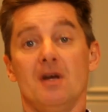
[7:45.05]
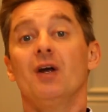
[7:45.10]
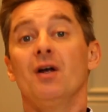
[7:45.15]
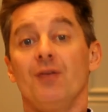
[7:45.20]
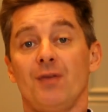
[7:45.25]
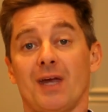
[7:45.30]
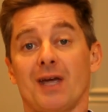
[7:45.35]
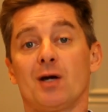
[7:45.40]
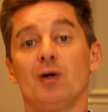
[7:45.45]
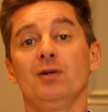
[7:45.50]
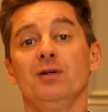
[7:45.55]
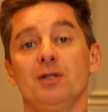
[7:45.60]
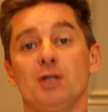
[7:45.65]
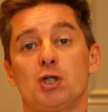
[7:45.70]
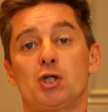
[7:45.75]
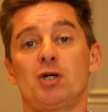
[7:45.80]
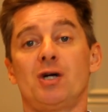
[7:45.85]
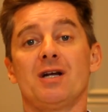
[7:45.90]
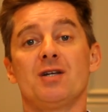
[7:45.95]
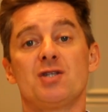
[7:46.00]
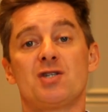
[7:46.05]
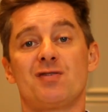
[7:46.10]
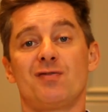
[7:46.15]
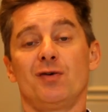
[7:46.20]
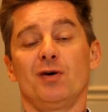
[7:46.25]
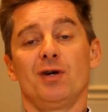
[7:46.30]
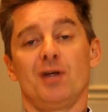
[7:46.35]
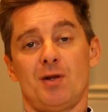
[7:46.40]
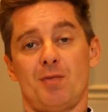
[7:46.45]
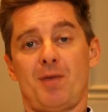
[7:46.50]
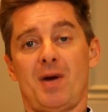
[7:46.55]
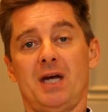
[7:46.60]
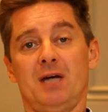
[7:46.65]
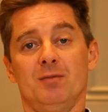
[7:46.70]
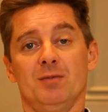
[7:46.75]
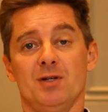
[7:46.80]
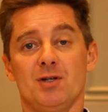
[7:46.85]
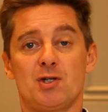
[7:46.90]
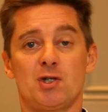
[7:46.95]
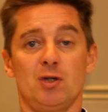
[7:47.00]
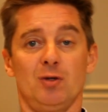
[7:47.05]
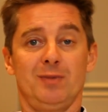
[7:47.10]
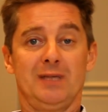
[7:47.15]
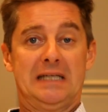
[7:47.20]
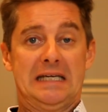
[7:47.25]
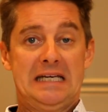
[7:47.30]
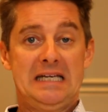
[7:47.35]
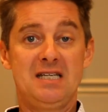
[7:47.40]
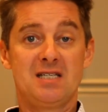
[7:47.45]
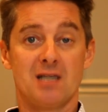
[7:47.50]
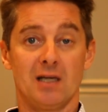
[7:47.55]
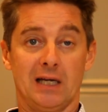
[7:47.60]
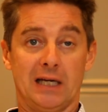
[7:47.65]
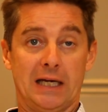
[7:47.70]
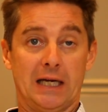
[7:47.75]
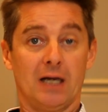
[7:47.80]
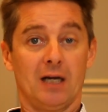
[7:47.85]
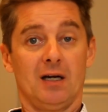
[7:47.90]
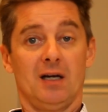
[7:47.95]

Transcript: They couldn't transfer the payment to me easily.